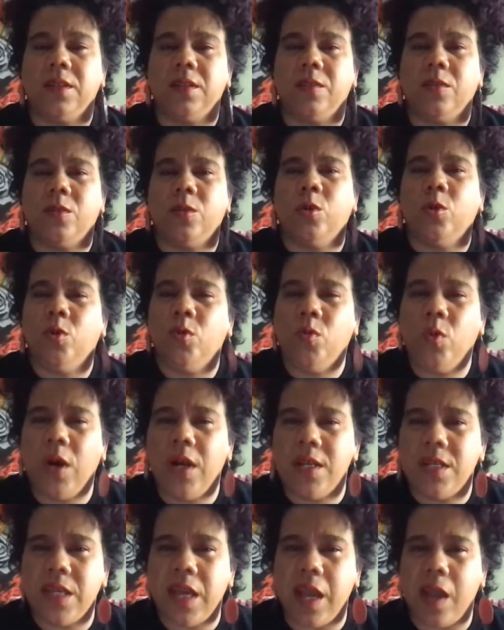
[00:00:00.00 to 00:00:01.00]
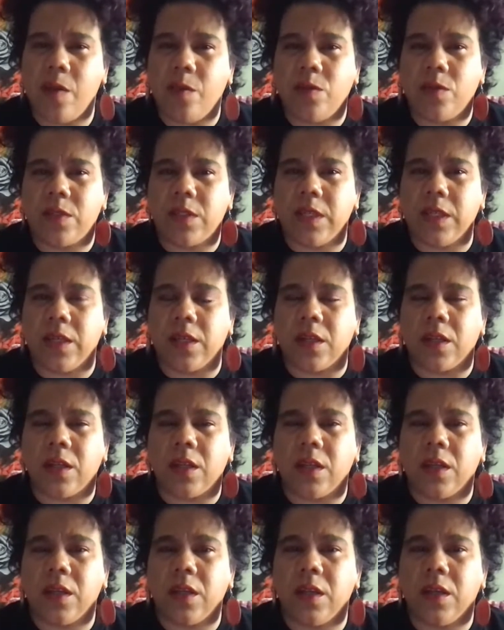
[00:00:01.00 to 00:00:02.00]
Who was Hamilton?
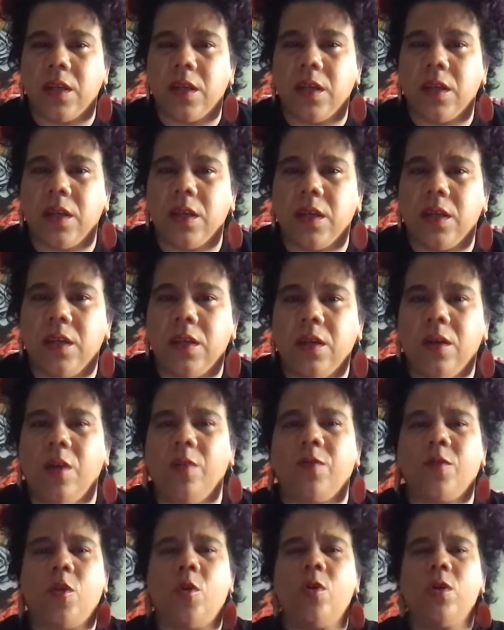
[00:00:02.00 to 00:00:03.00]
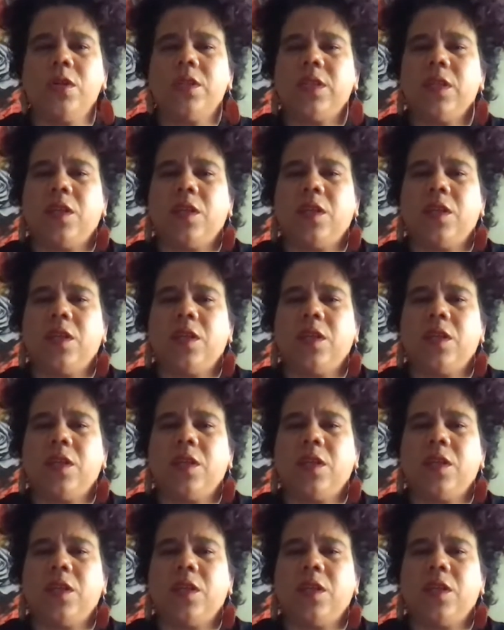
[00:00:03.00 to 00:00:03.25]
Of course,